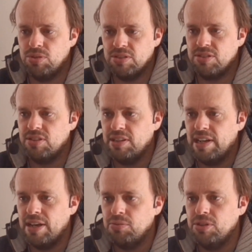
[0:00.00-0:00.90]
a certain
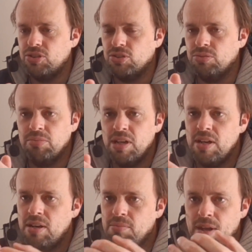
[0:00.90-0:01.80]
language, or
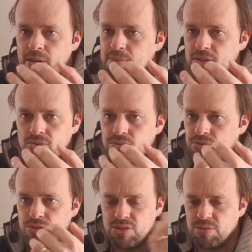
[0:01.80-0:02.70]
maybe you
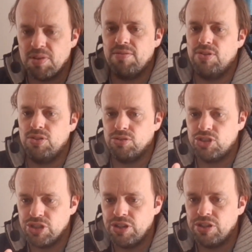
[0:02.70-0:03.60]
do something for your
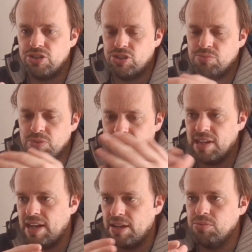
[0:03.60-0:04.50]
church with the
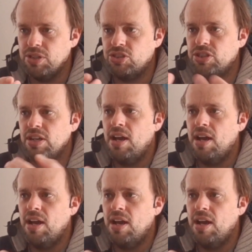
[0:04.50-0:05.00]
language.